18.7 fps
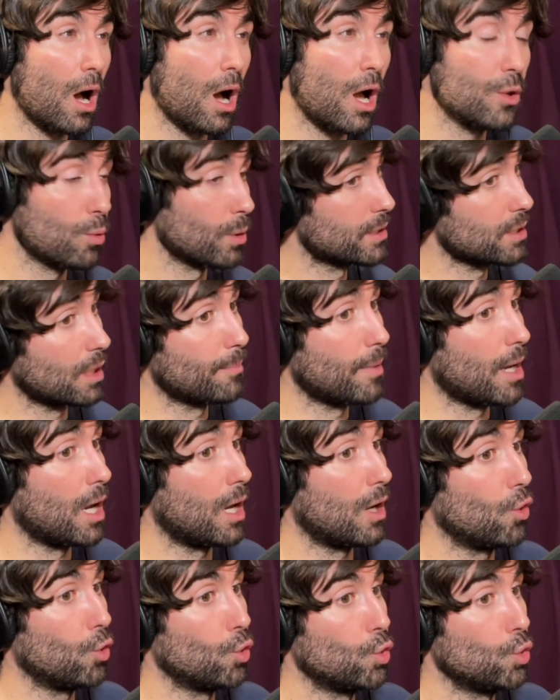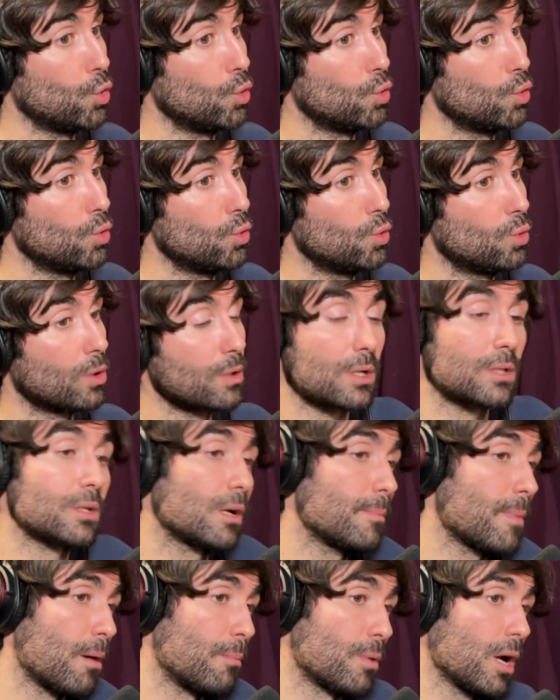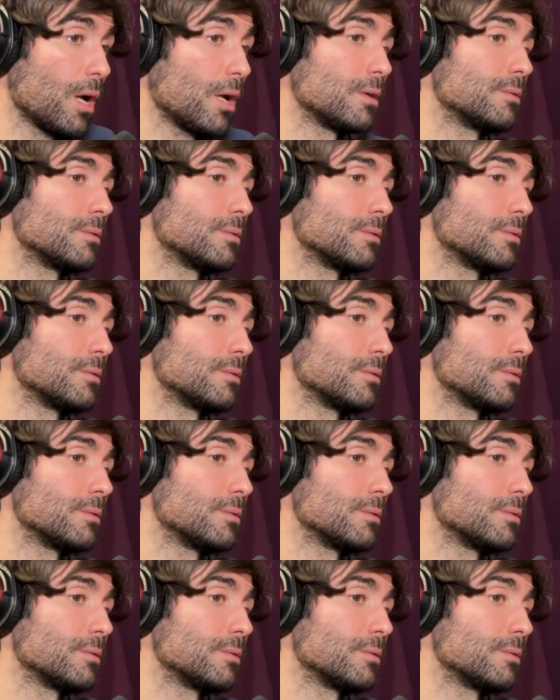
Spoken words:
You want to talk about... What do you want to talk about, bro?